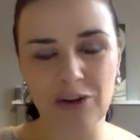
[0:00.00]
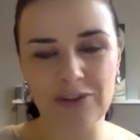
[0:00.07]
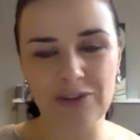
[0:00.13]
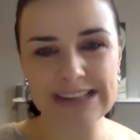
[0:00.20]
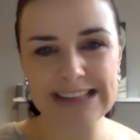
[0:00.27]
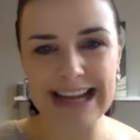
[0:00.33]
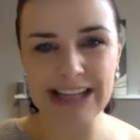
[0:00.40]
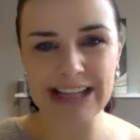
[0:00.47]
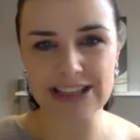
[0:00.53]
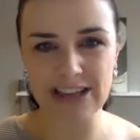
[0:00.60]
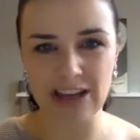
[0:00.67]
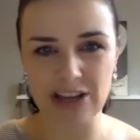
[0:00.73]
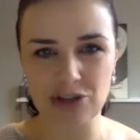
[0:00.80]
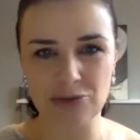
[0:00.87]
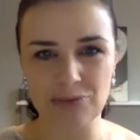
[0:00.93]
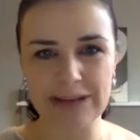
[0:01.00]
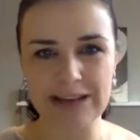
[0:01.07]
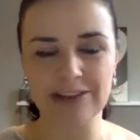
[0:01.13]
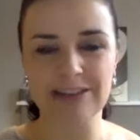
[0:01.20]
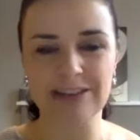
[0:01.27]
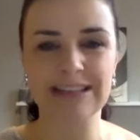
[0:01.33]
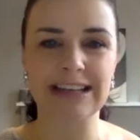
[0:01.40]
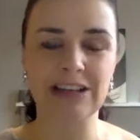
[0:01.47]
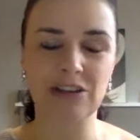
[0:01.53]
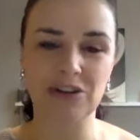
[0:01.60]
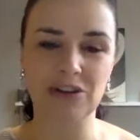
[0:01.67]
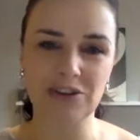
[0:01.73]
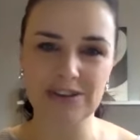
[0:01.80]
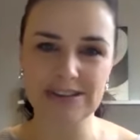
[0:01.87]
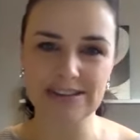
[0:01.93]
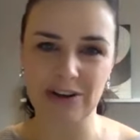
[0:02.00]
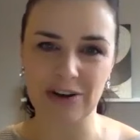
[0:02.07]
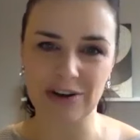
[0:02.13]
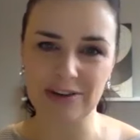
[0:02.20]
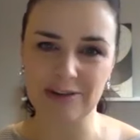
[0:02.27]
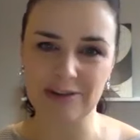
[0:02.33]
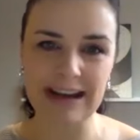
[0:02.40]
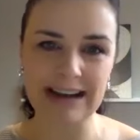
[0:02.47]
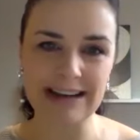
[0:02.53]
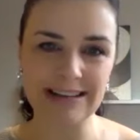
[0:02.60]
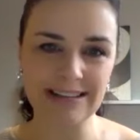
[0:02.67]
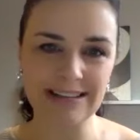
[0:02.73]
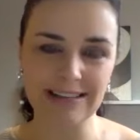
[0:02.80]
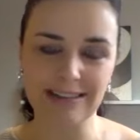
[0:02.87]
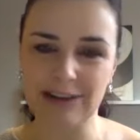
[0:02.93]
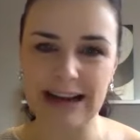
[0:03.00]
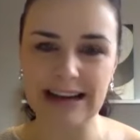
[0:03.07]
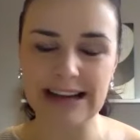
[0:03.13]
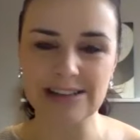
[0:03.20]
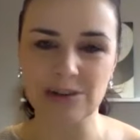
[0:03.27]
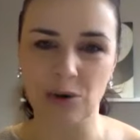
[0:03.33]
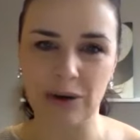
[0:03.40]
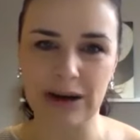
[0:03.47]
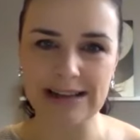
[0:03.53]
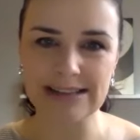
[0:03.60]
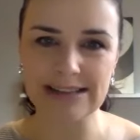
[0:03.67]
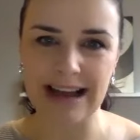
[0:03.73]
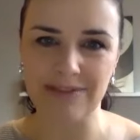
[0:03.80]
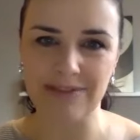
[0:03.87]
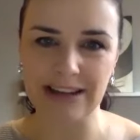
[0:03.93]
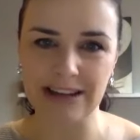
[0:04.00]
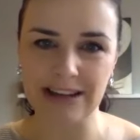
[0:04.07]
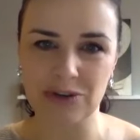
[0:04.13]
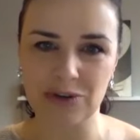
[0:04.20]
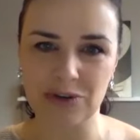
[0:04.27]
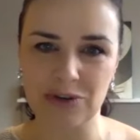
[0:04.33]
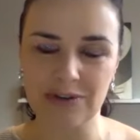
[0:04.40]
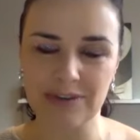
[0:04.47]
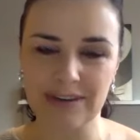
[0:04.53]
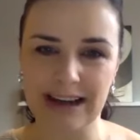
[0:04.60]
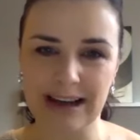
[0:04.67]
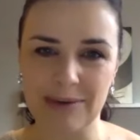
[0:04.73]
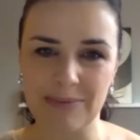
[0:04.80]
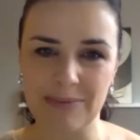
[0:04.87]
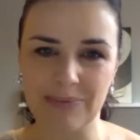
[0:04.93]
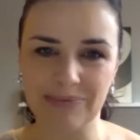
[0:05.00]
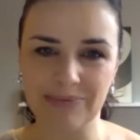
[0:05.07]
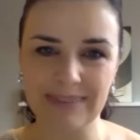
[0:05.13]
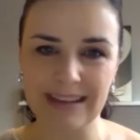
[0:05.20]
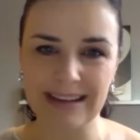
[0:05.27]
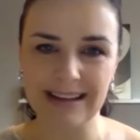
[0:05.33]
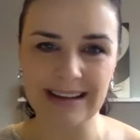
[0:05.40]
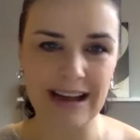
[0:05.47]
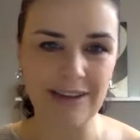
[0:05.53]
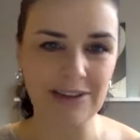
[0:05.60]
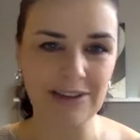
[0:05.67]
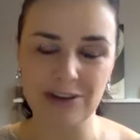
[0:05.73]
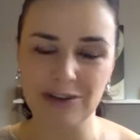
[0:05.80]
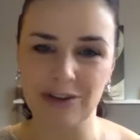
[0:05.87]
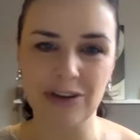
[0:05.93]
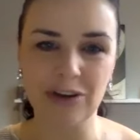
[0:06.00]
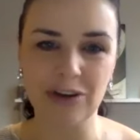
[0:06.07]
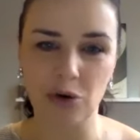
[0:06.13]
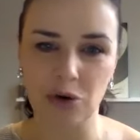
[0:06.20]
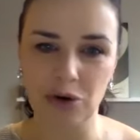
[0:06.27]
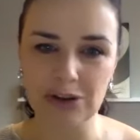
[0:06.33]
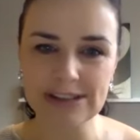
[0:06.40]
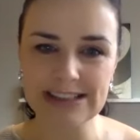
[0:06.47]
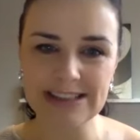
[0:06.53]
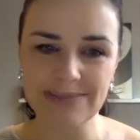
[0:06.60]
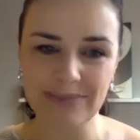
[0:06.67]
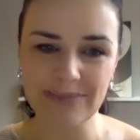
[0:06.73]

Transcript: Conversations are to be continued. So great. Great as always having you having you on the calls.